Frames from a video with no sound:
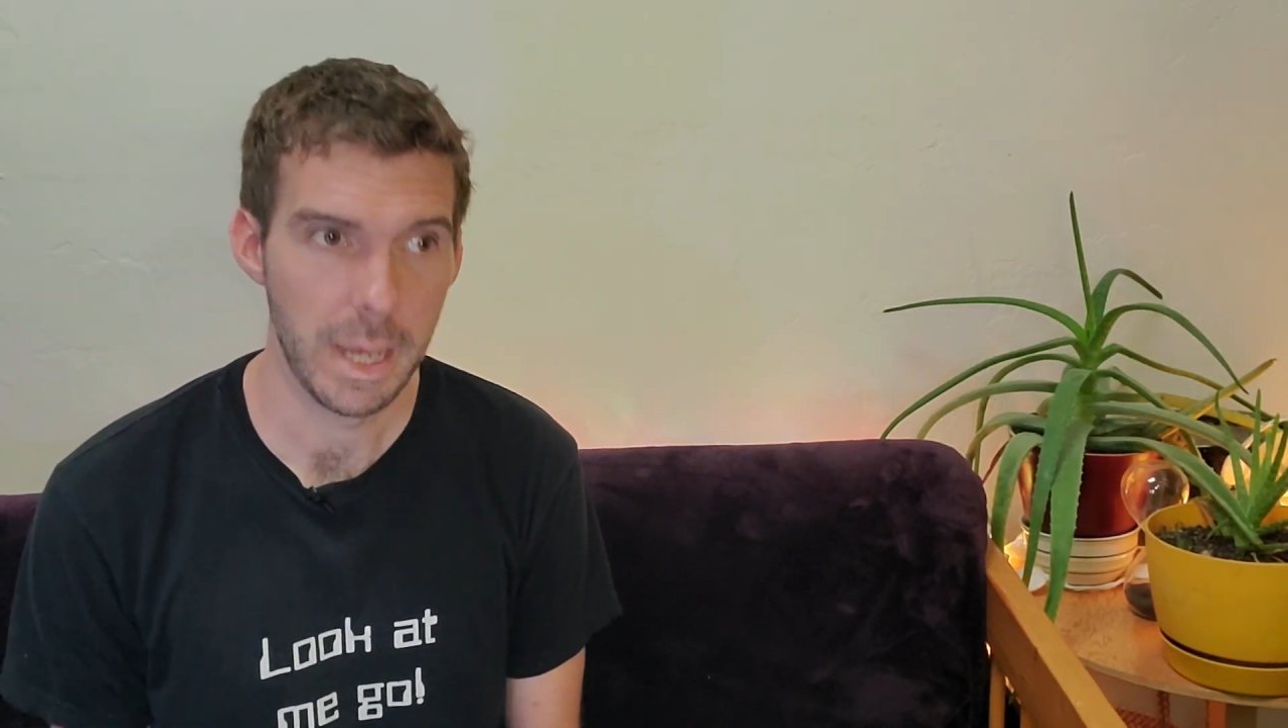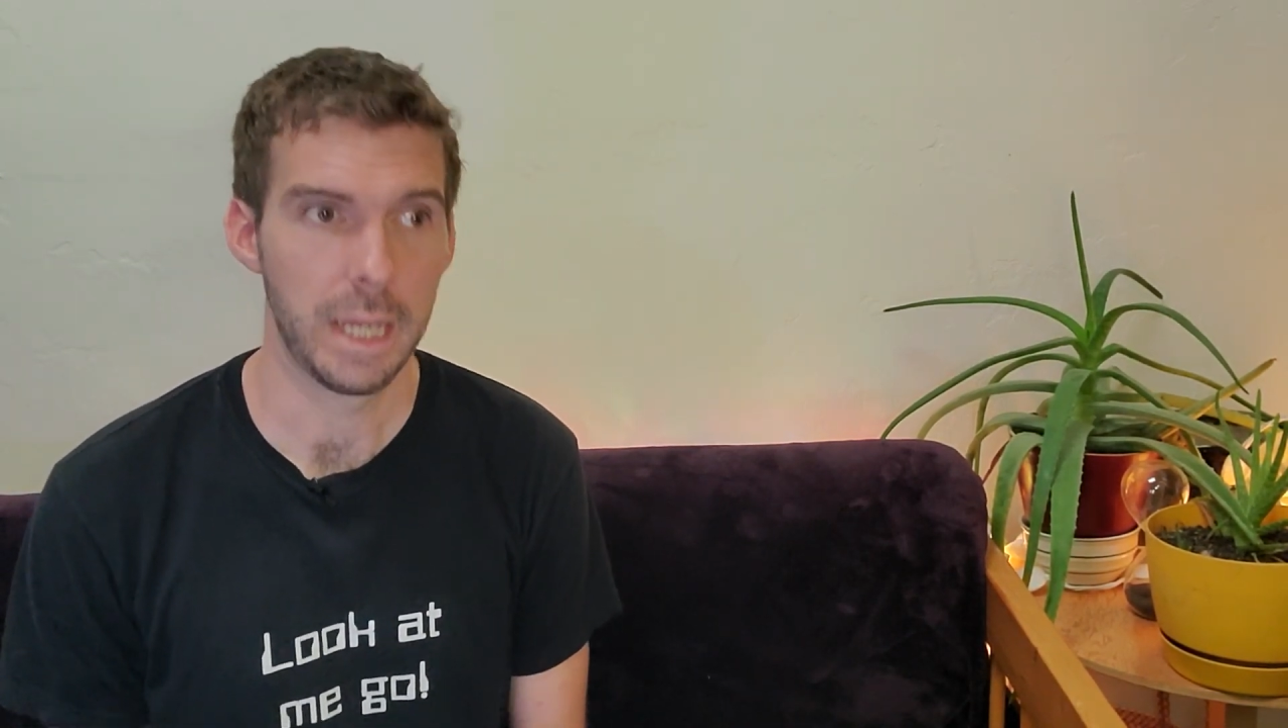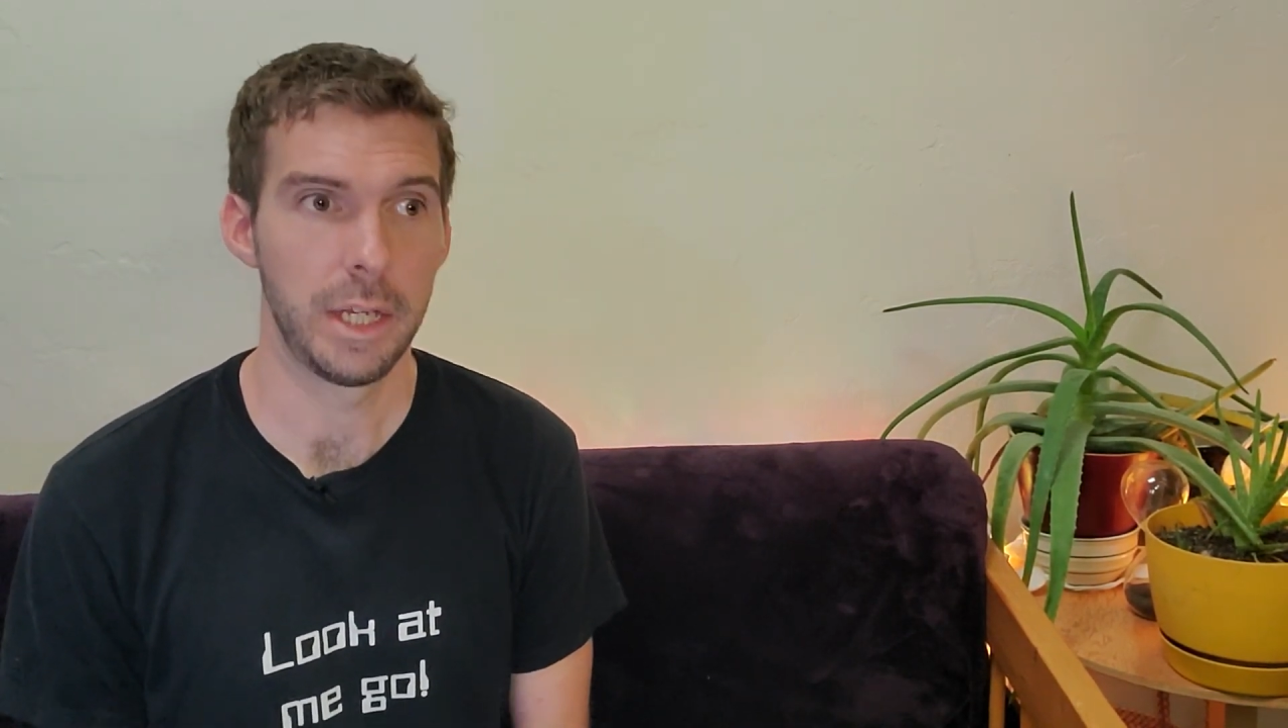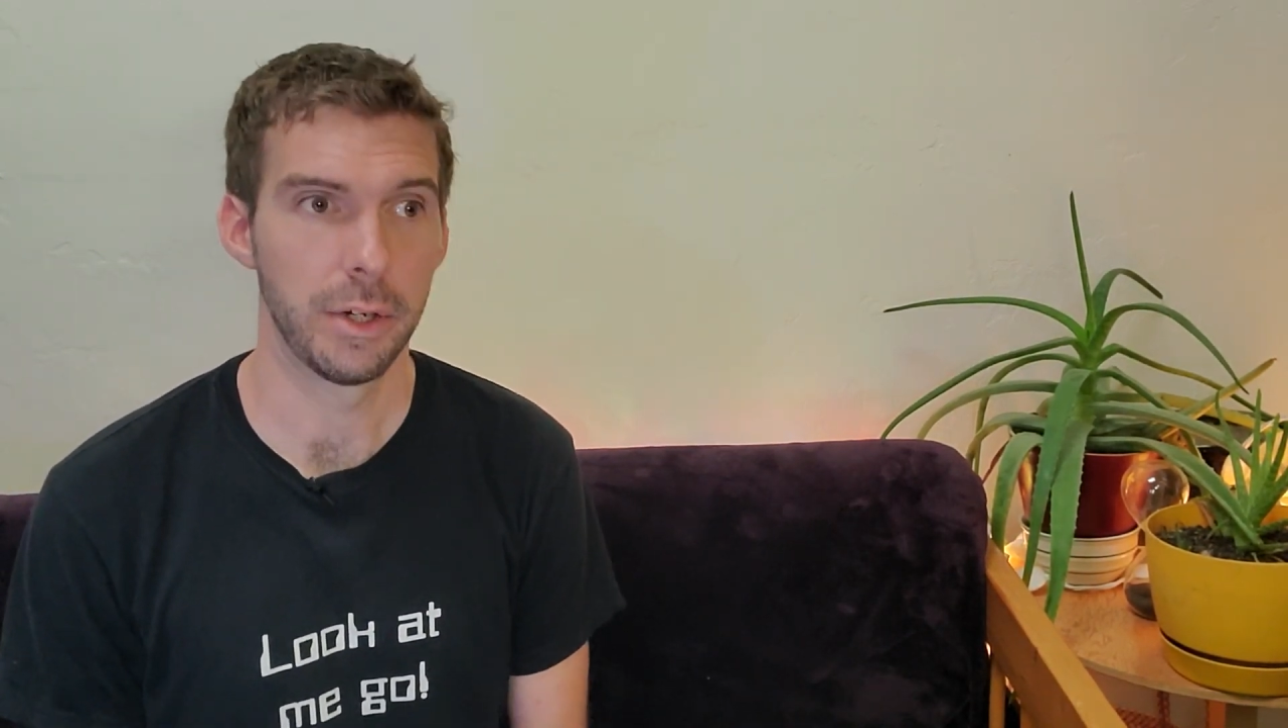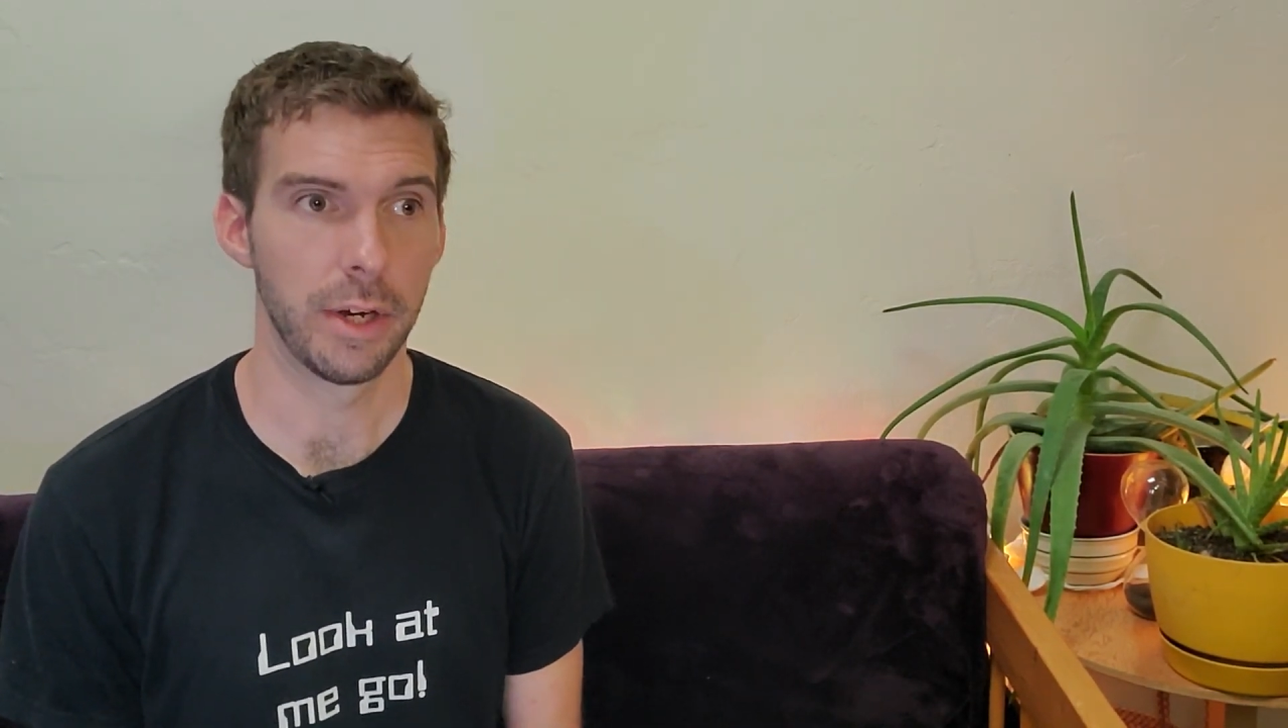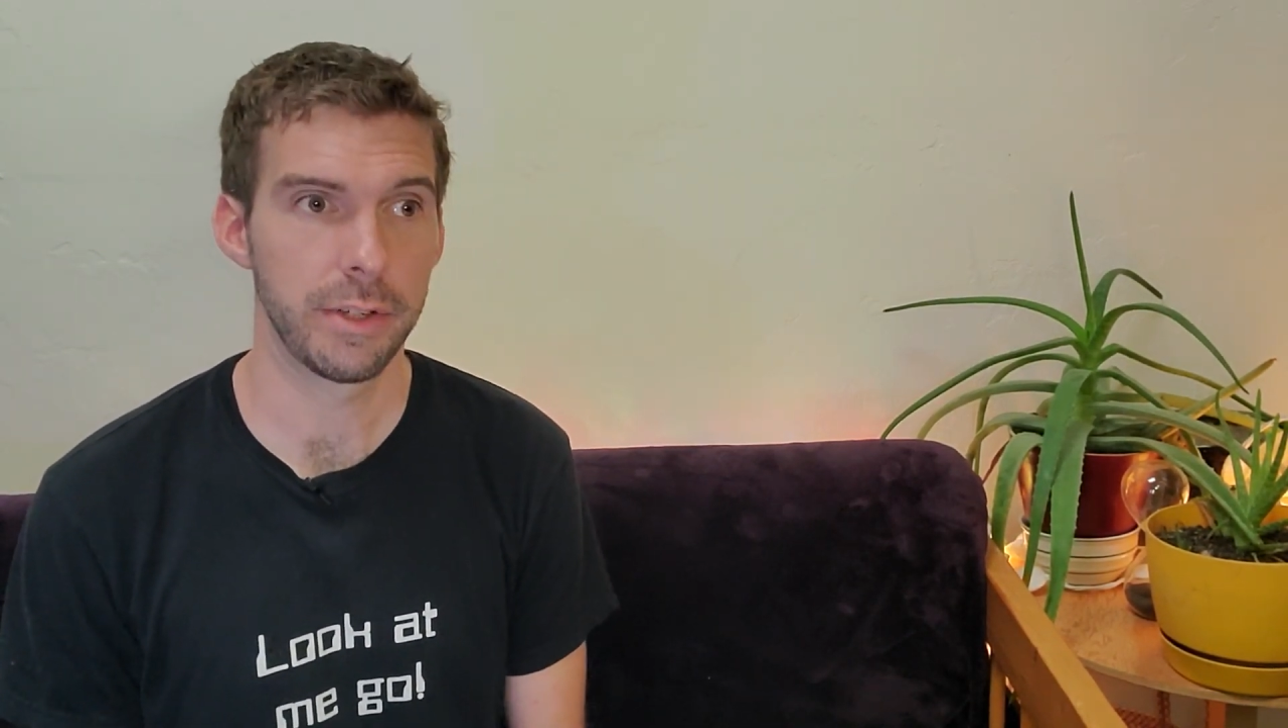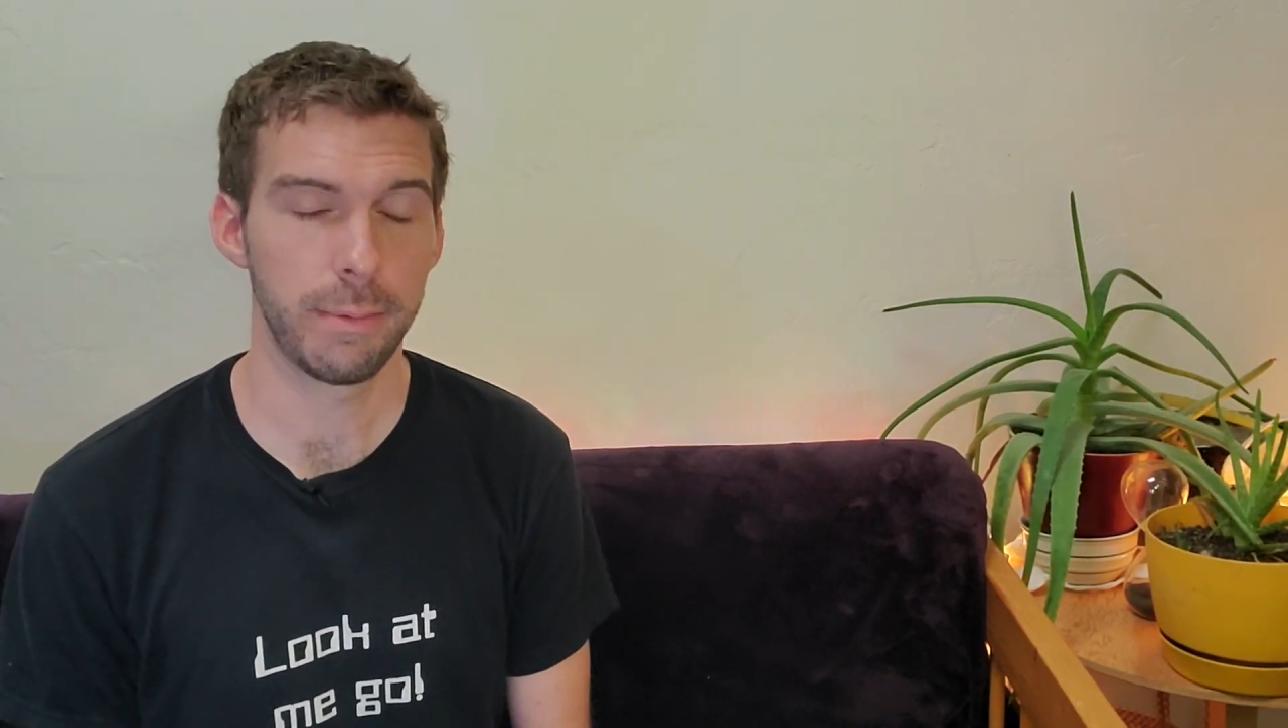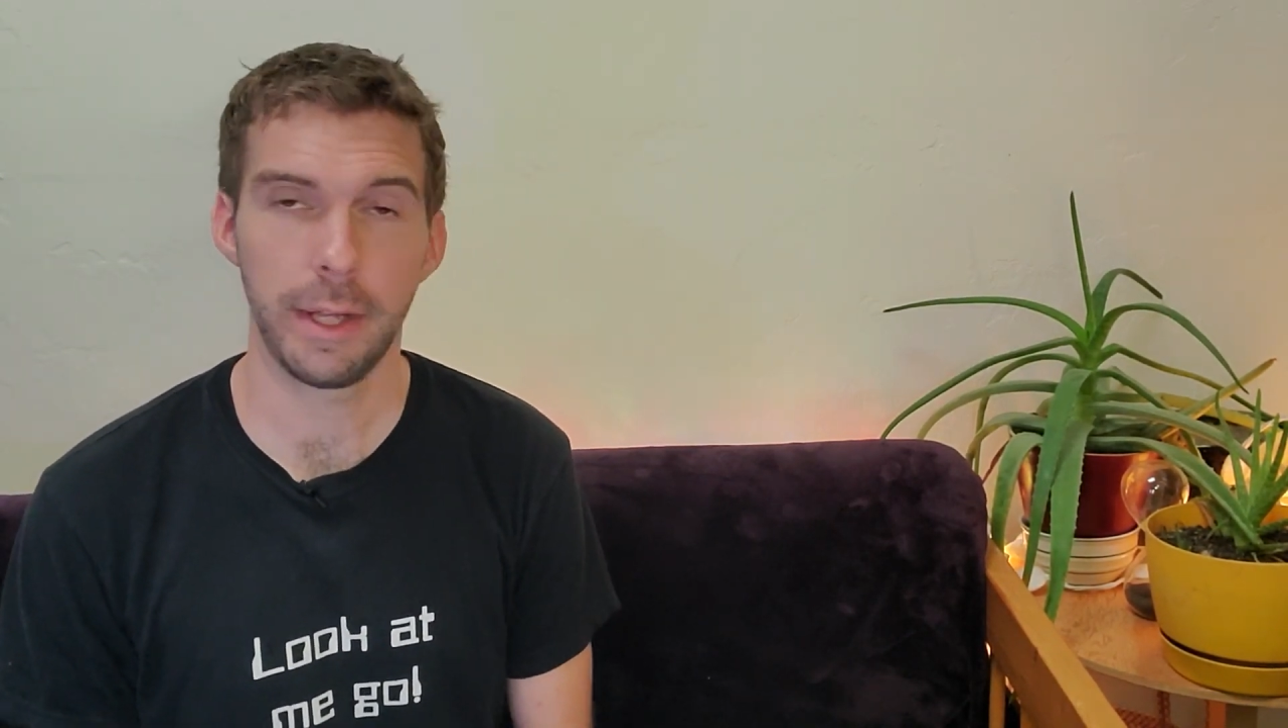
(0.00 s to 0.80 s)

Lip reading: Here are some